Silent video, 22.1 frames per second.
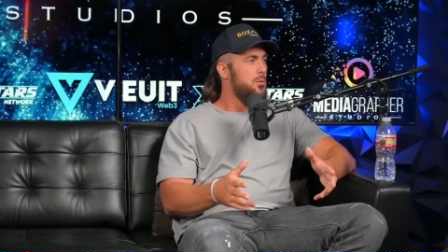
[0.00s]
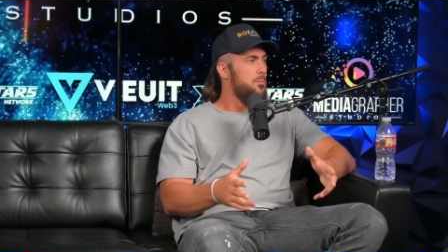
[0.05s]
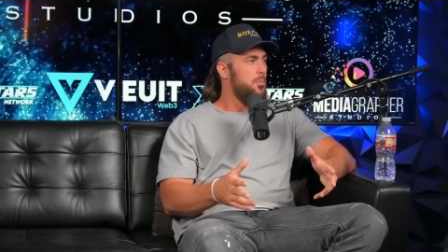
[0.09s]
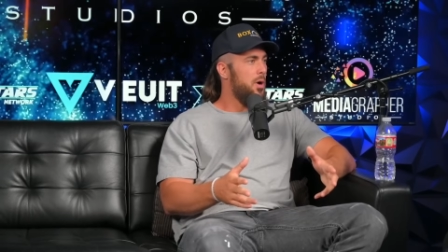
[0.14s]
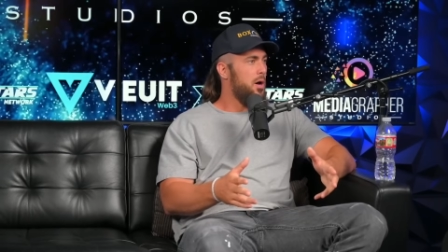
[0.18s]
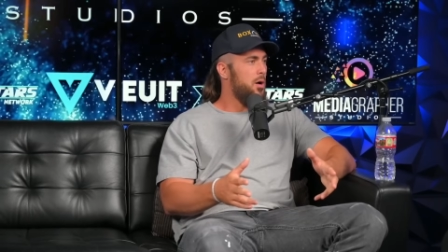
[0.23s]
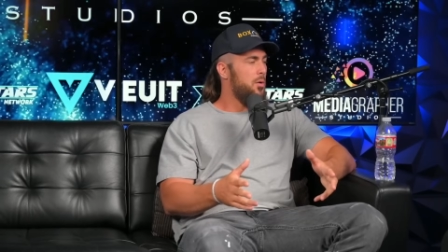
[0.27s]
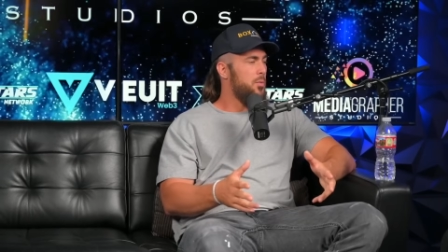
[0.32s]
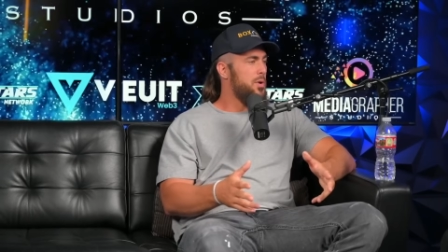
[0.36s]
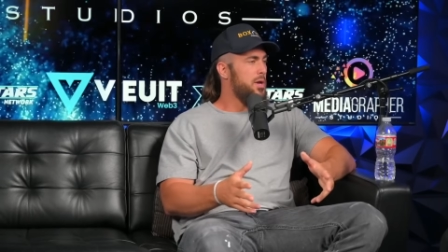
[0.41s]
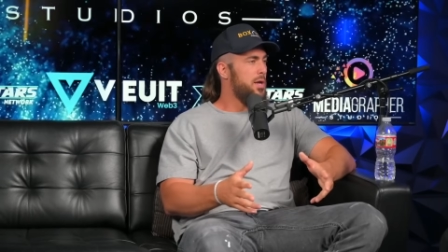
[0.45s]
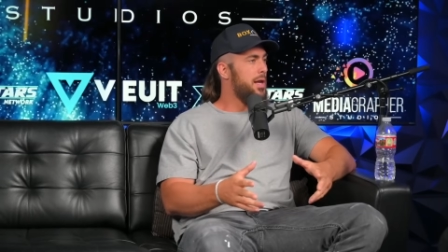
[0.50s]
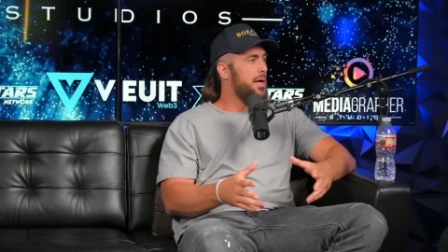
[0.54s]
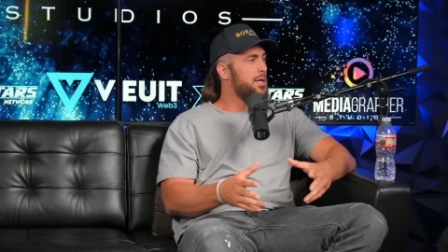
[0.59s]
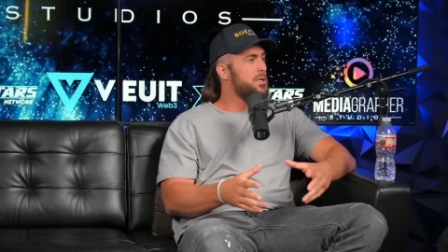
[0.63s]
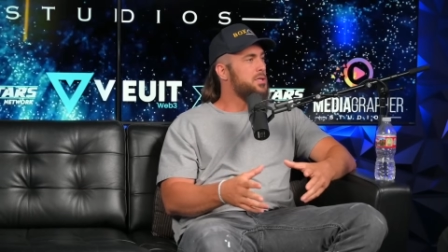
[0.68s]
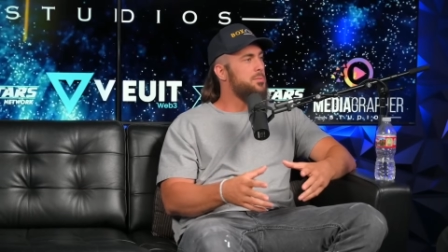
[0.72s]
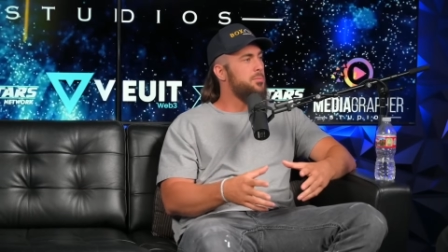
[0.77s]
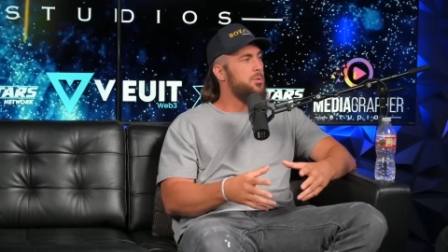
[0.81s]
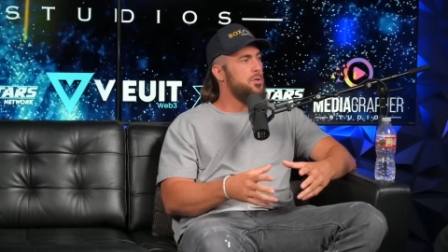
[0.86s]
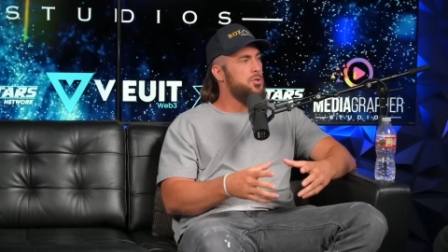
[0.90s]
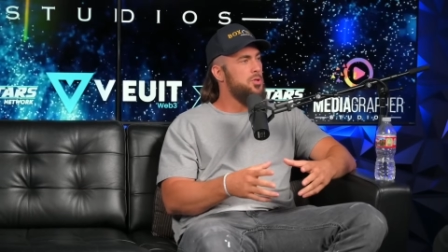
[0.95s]
but we can
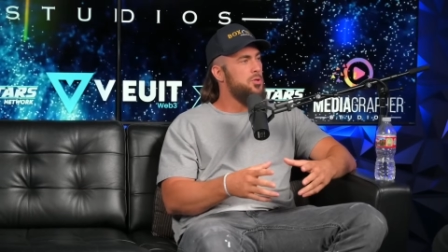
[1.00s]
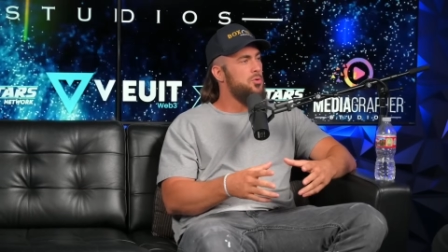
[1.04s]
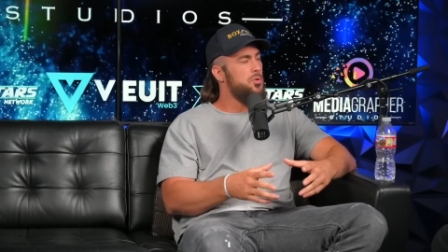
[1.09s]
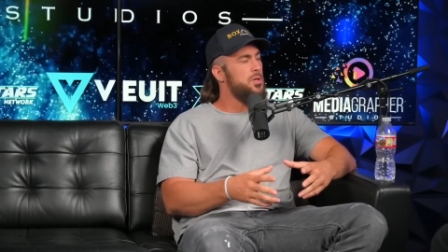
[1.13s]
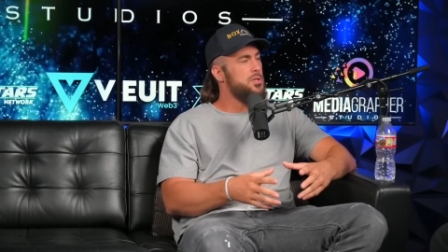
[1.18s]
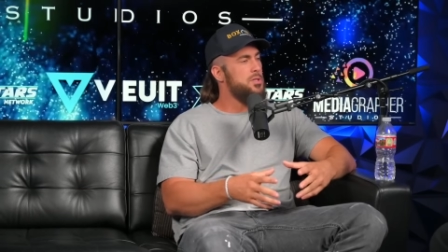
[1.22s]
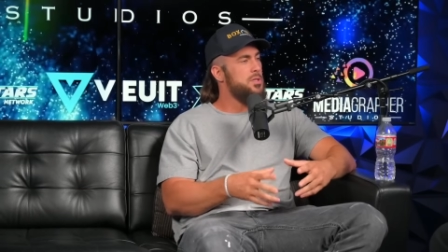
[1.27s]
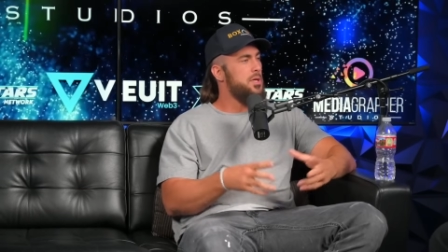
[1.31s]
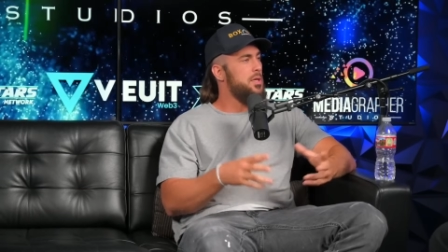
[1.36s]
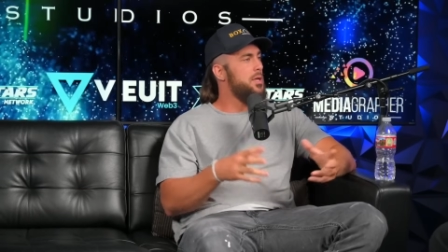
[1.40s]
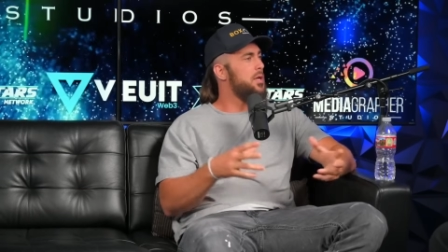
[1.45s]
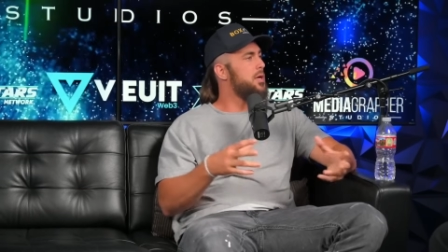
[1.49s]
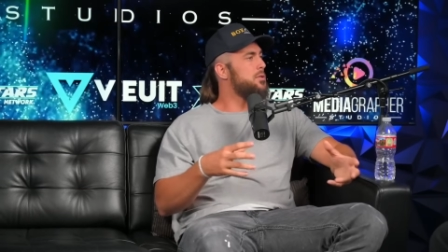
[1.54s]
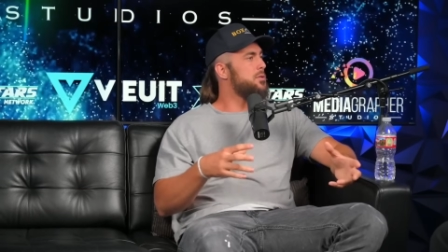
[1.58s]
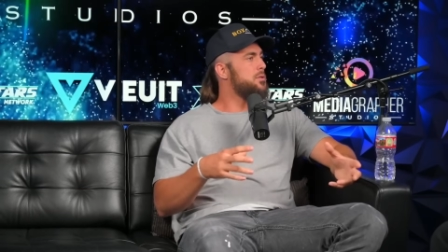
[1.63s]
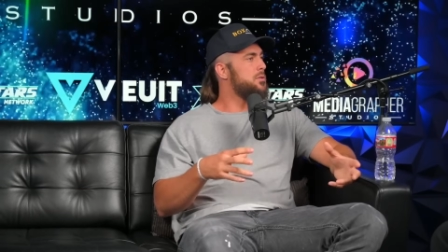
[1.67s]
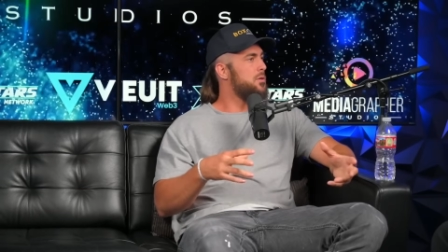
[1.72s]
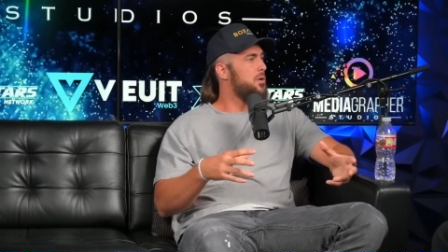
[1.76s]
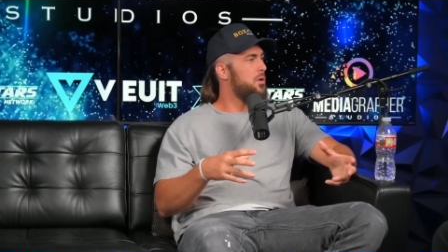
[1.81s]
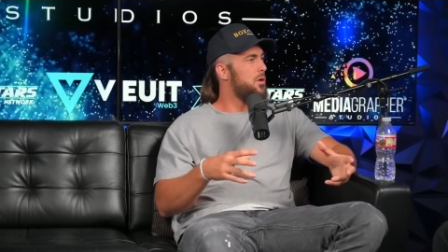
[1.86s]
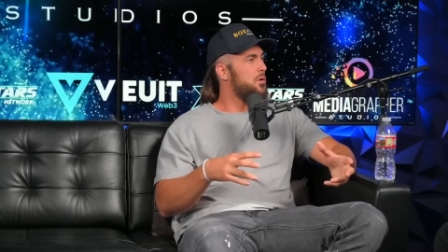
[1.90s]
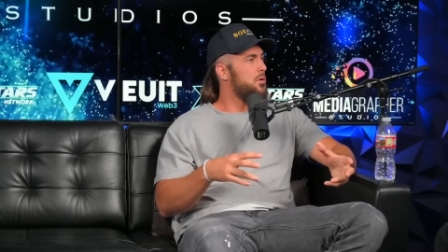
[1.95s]
actually put two
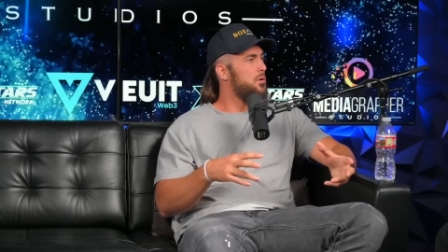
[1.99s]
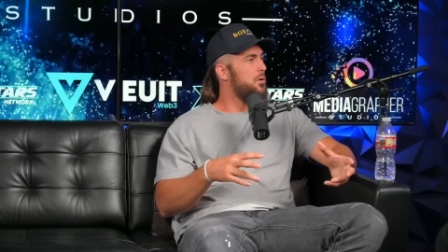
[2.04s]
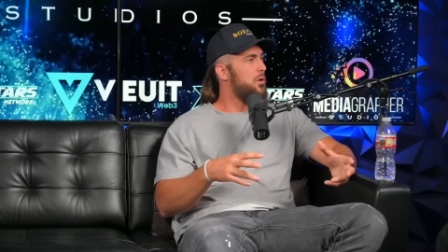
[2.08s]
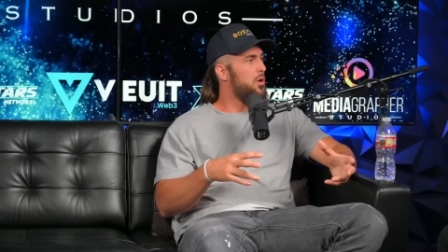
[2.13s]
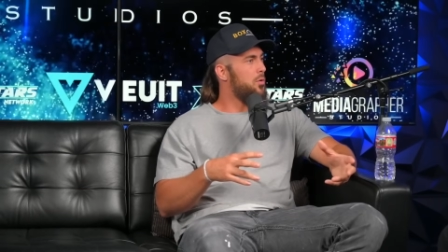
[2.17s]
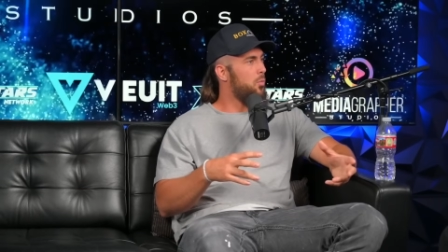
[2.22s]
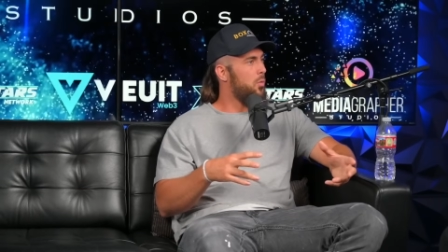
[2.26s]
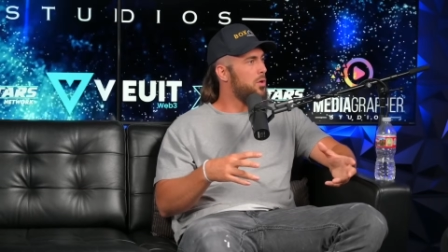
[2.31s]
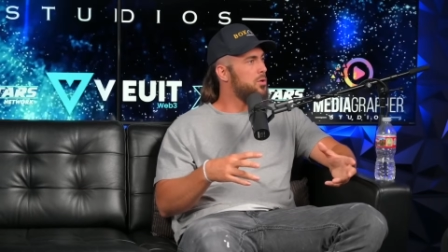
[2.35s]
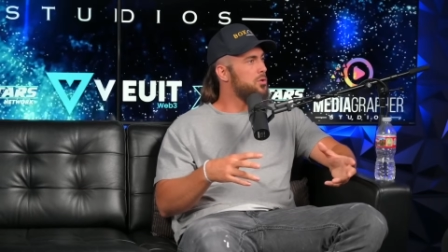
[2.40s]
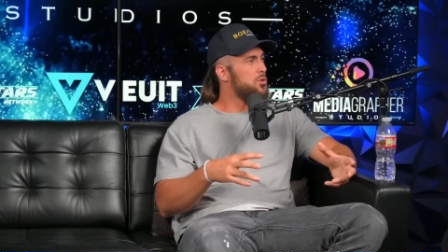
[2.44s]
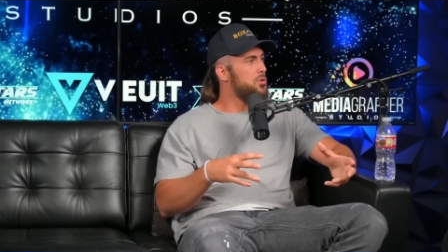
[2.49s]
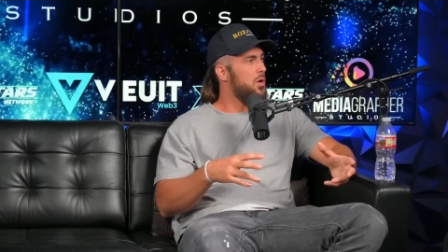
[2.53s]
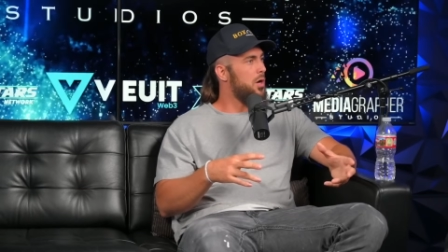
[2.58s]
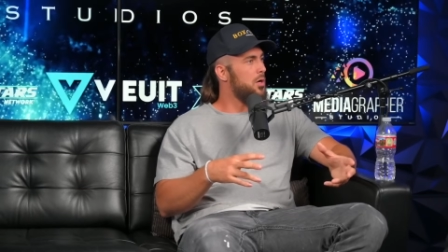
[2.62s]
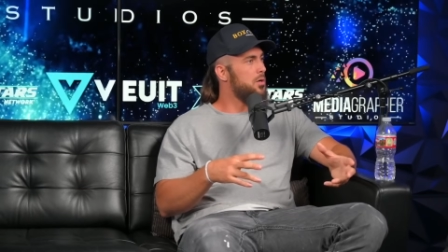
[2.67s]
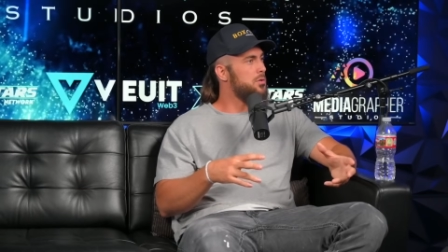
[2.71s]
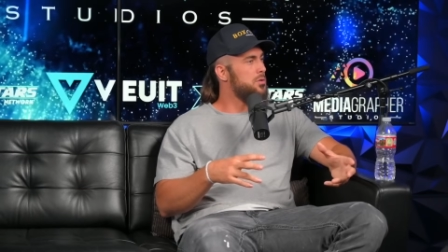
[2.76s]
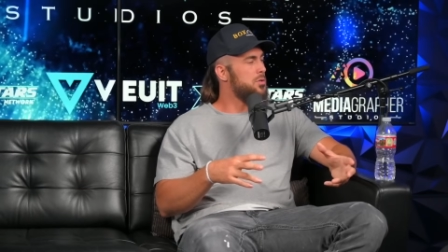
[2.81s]
casitas on, on one truck.